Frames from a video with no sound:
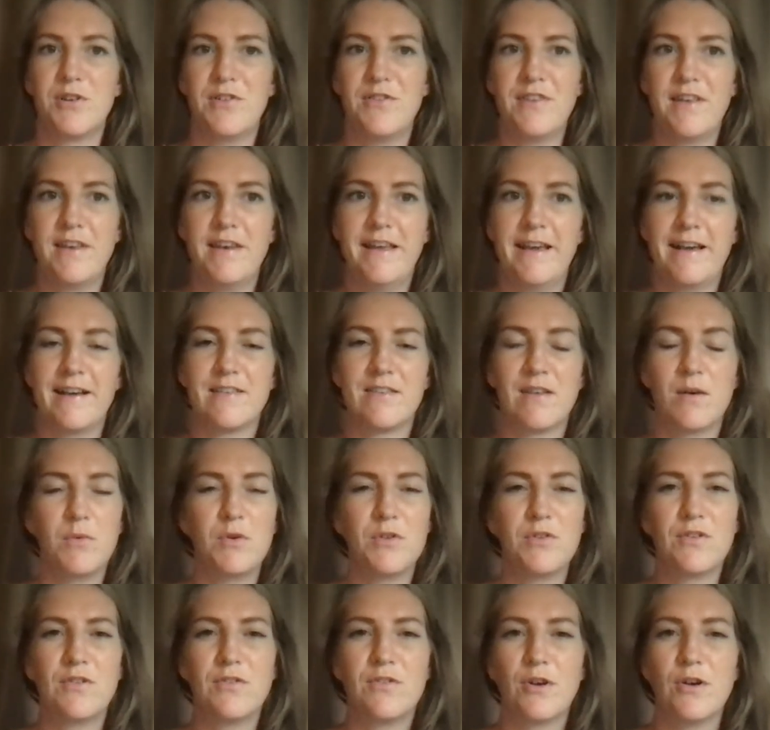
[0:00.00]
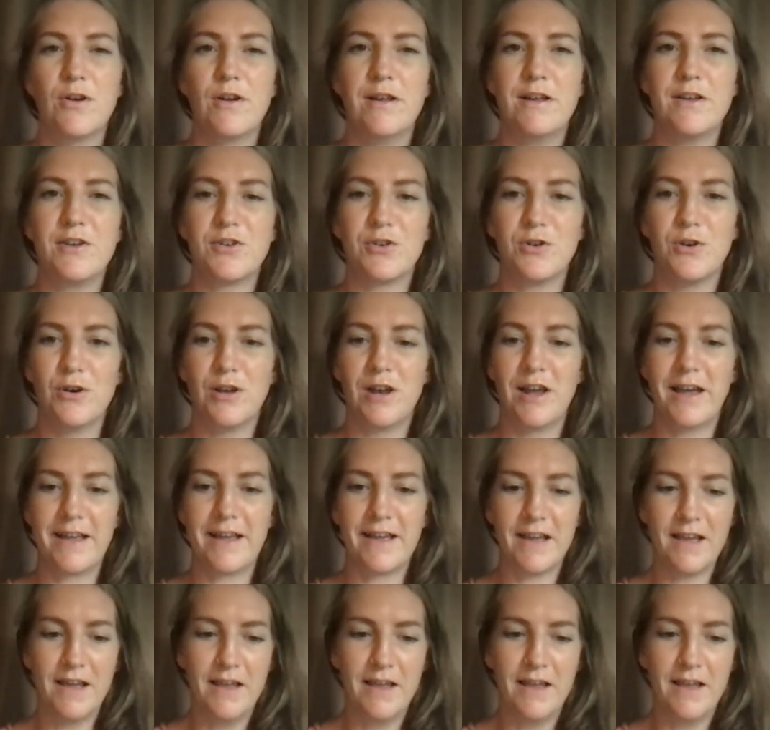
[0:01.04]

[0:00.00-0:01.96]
in here because I wasn't totally sure like